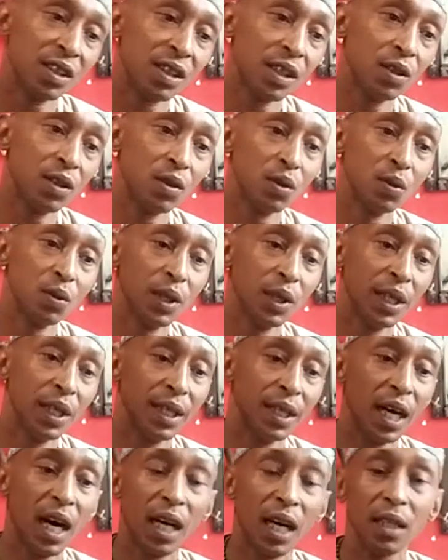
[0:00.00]
into an
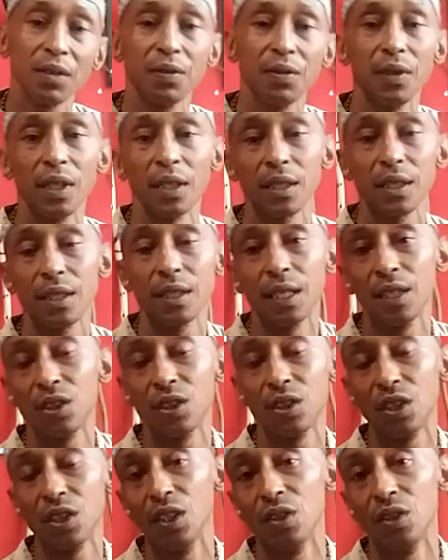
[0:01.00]
aardvark that
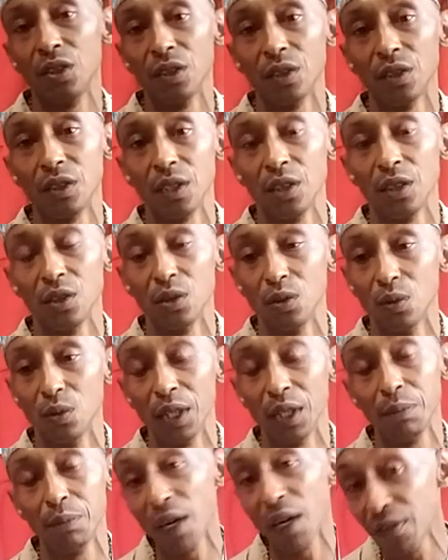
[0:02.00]
changes into
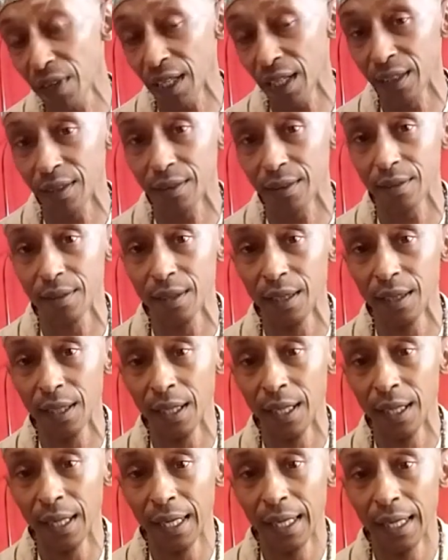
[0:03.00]
a puff adder.
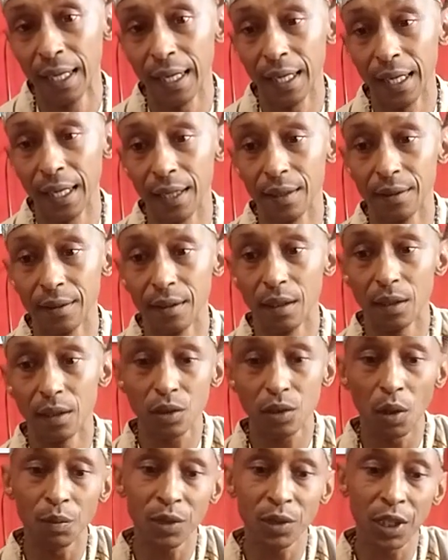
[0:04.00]
And
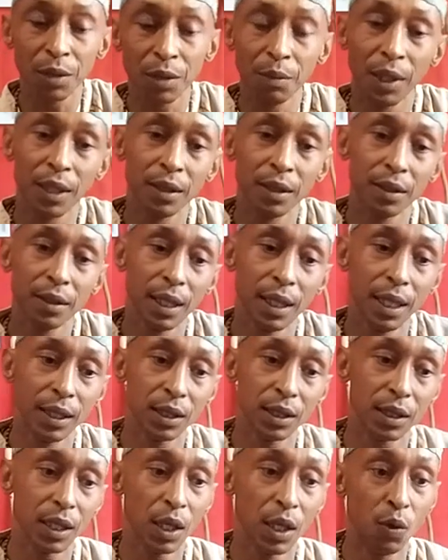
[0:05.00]
Komtima
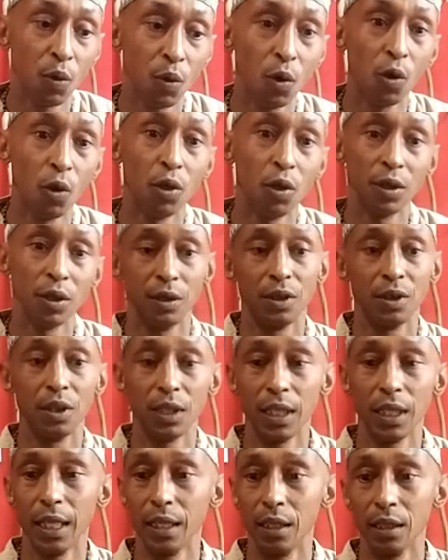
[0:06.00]
has a horn. She's
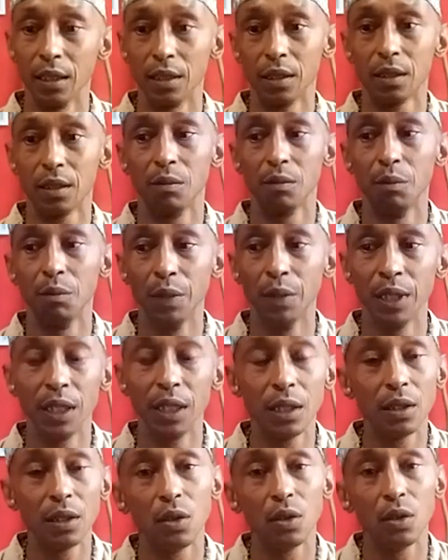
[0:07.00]
like this
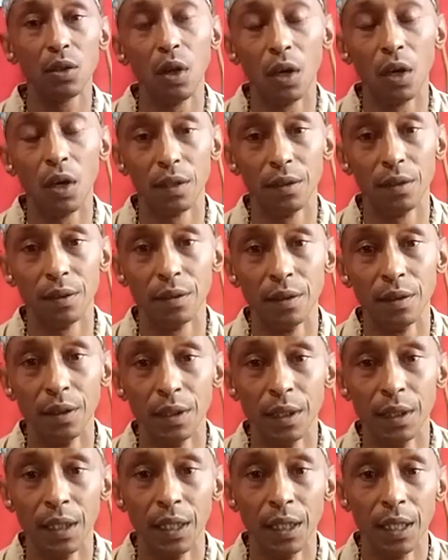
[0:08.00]
mythical god.
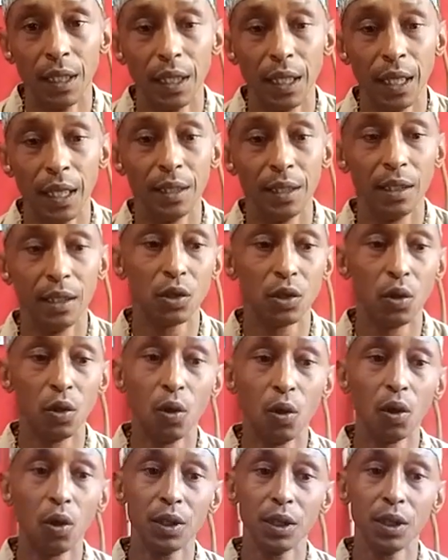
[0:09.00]
And this
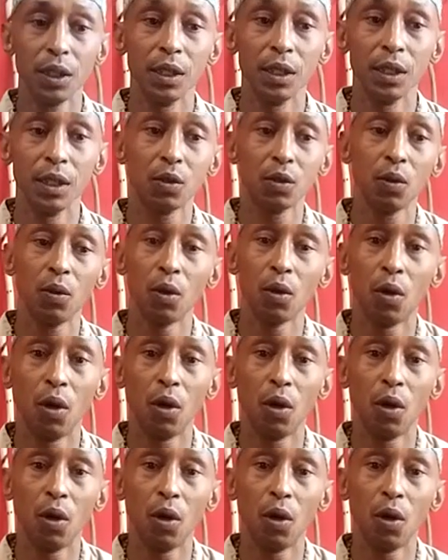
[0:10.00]
horn is called